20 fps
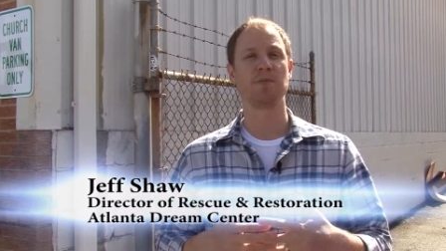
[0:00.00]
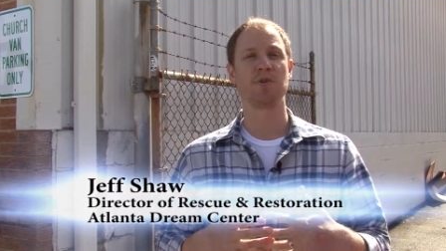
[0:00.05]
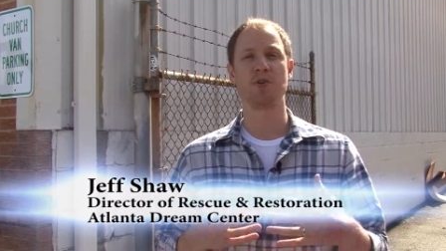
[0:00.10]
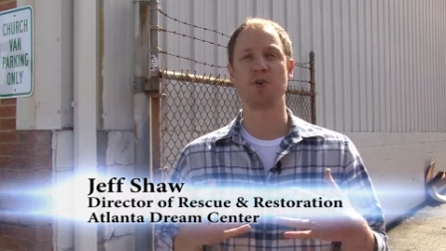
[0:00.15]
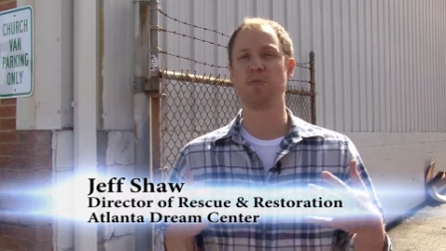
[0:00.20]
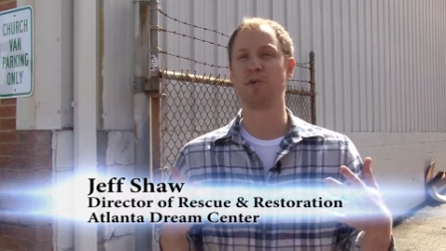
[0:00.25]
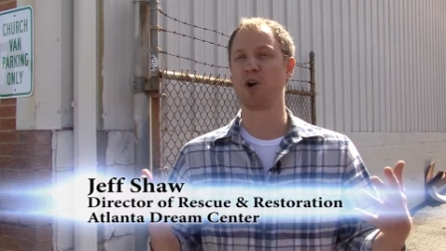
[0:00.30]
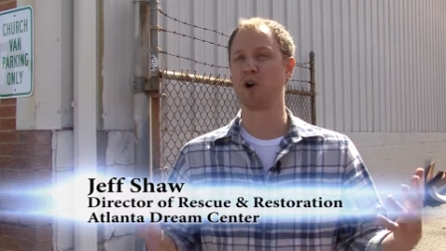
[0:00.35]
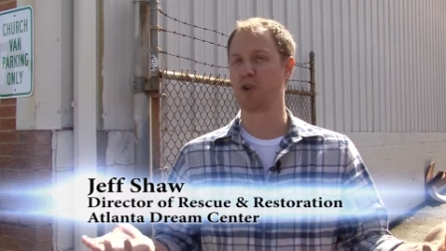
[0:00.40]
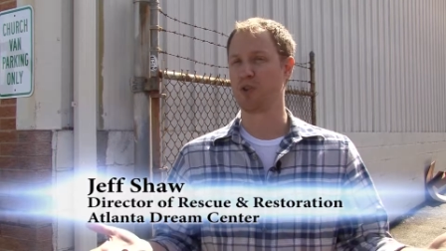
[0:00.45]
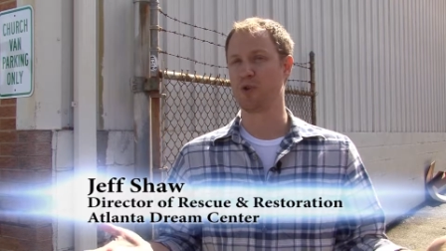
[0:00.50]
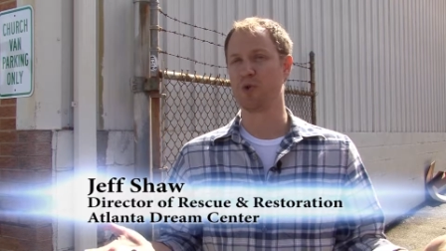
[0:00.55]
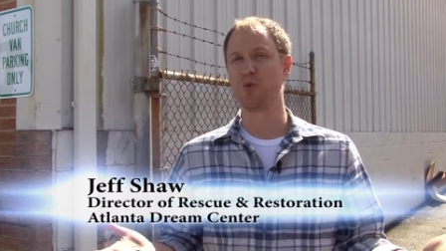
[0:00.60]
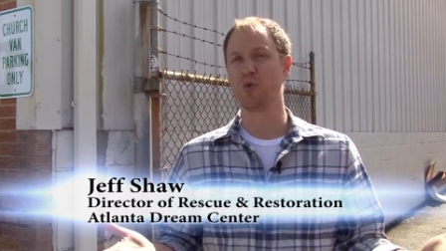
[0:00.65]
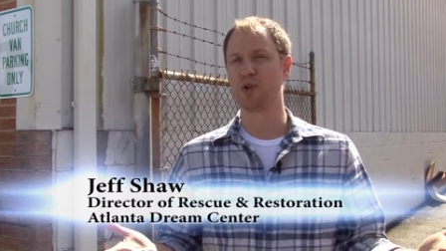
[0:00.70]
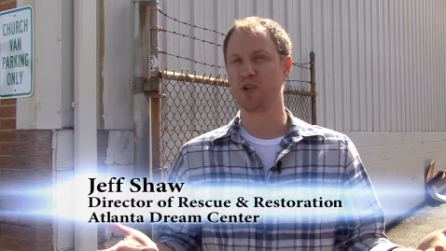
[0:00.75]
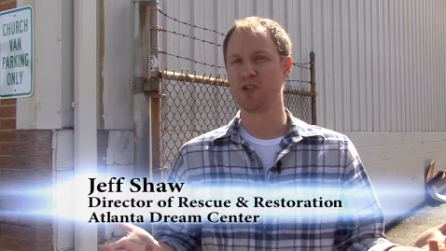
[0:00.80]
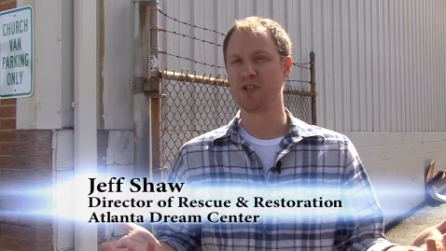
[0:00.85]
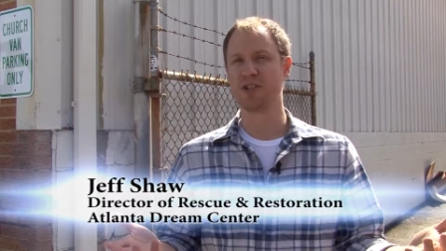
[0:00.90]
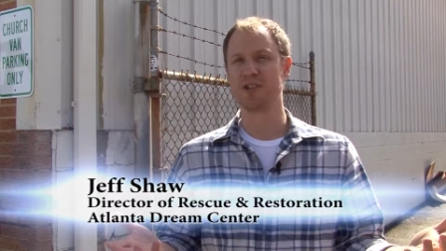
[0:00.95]
other part of the
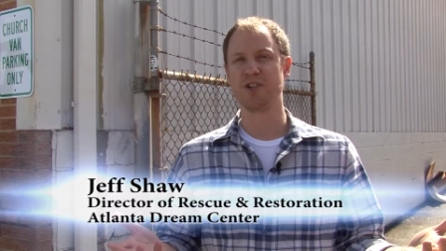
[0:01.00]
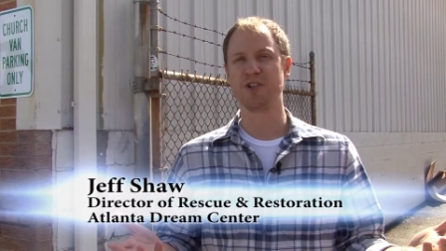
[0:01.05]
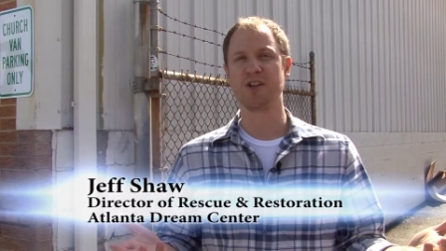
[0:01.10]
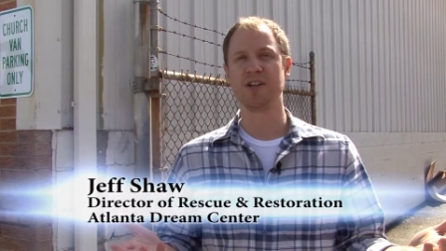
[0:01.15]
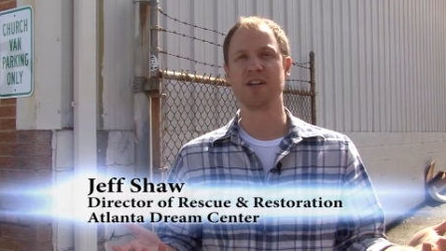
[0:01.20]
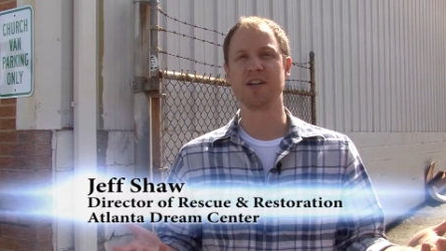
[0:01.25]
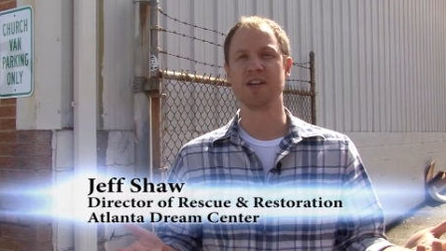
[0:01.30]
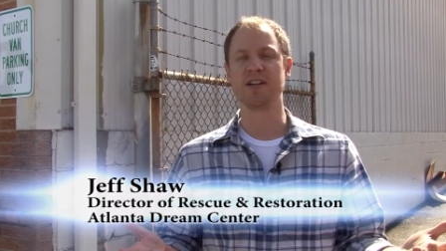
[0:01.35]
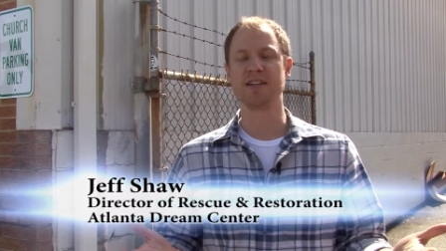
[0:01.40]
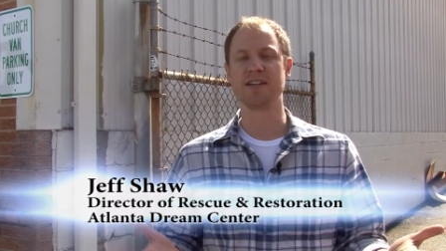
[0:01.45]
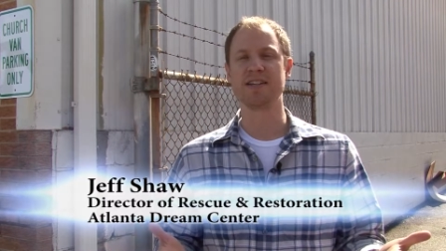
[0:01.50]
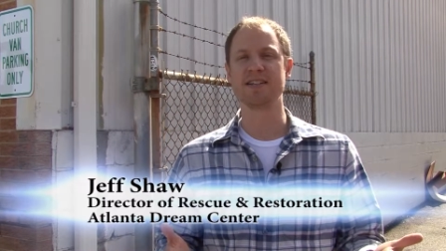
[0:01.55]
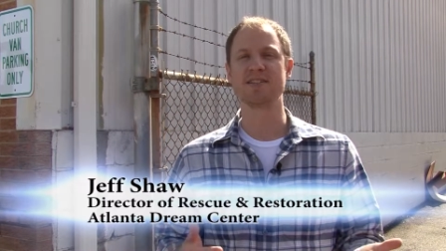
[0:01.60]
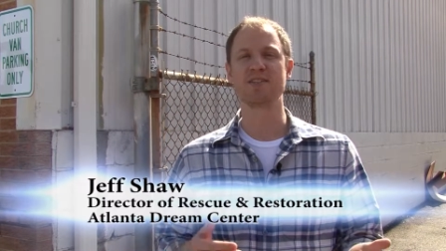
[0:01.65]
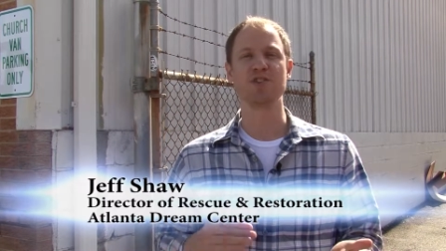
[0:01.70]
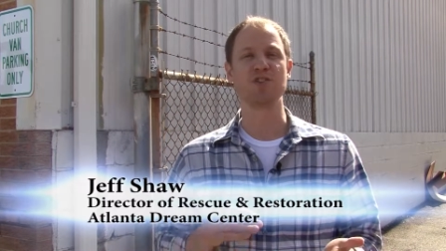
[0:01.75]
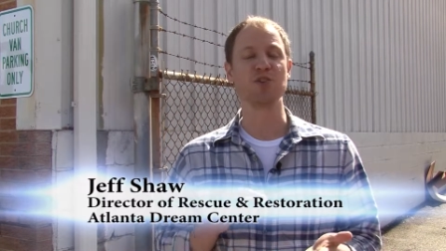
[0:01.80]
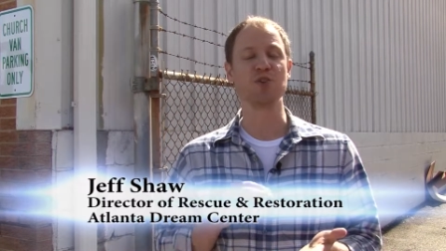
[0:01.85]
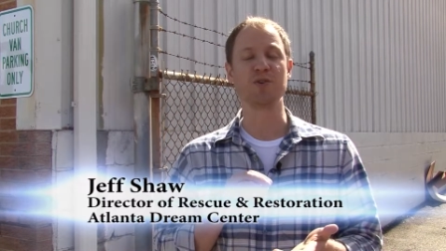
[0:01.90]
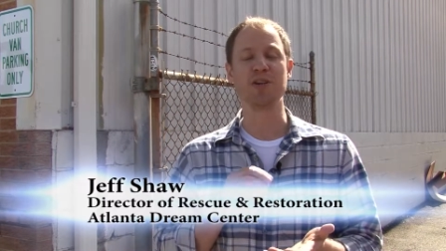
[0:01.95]
world and you're hearing
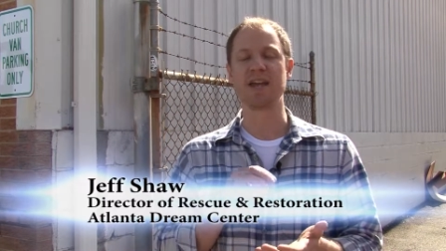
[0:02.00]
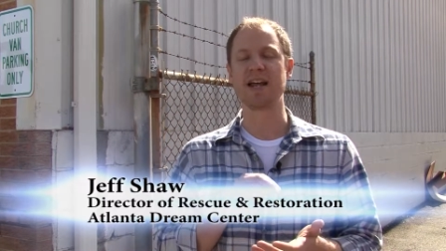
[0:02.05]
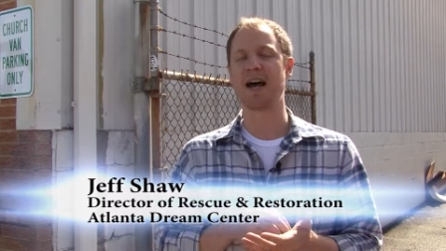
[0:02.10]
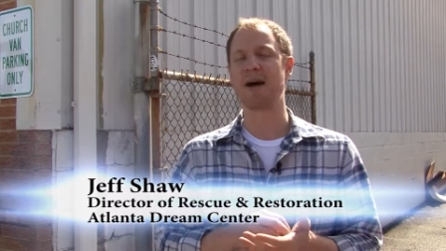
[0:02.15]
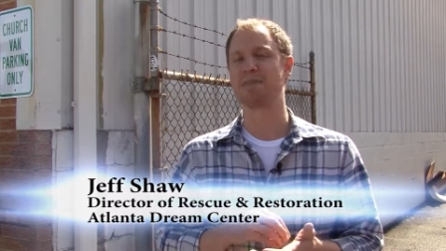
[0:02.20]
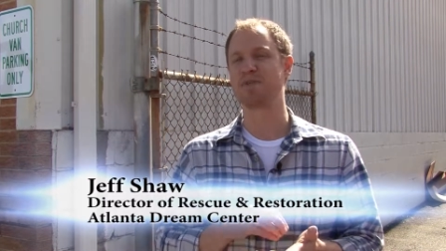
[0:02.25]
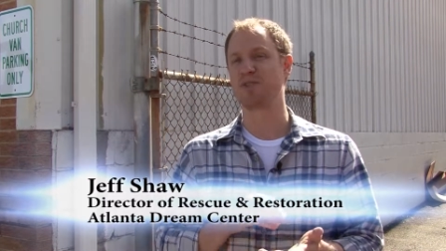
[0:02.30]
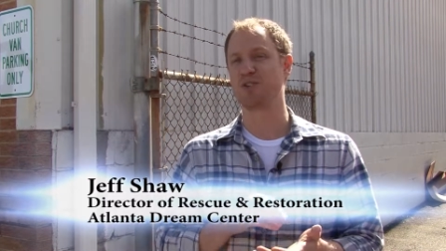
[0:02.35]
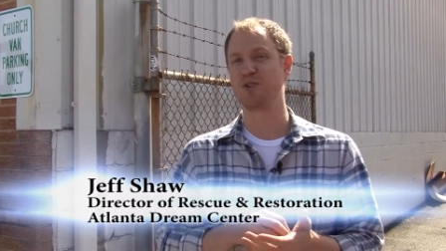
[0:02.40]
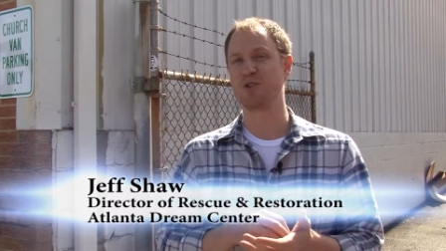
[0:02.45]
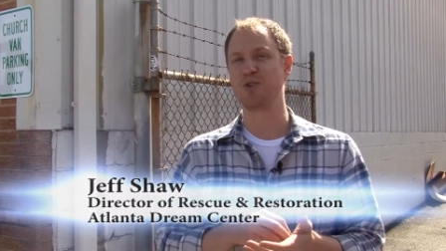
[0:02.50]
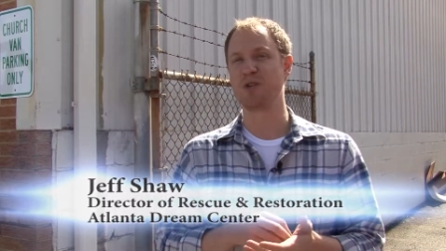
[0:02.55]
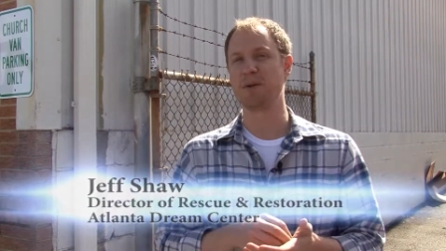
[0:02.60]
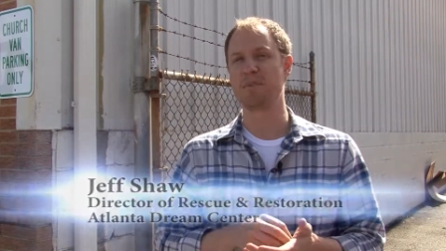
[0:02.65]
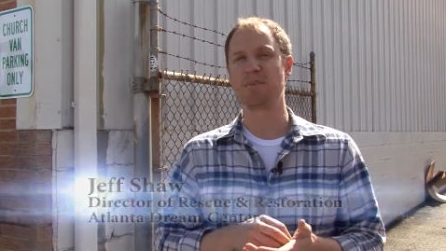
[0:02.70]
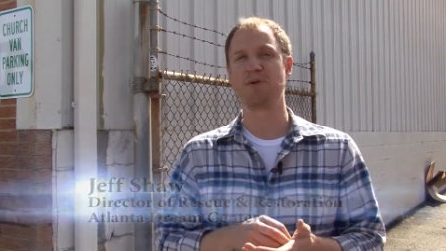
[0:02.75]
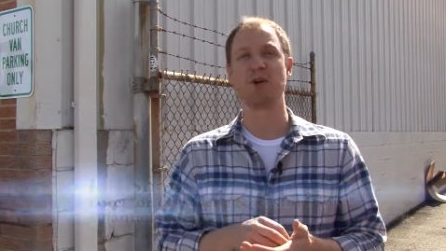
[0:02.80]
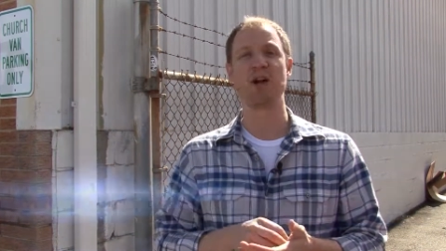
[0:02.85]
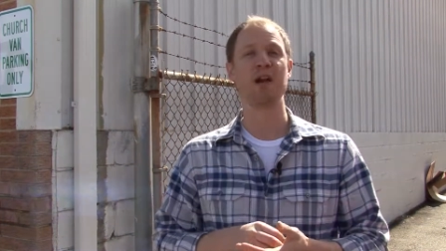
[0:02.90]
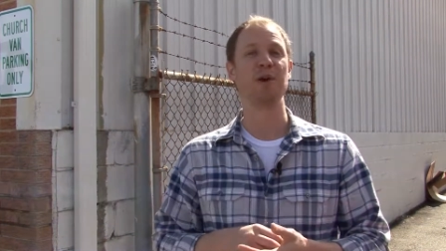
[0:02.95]
this, you can absolutely
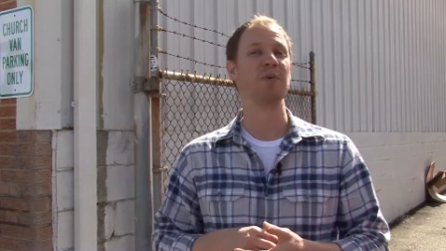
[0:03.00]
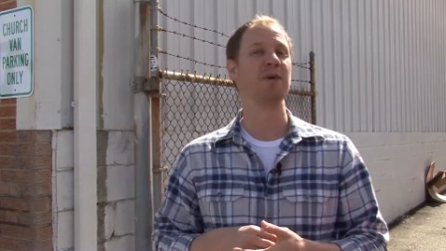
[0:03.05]
pray.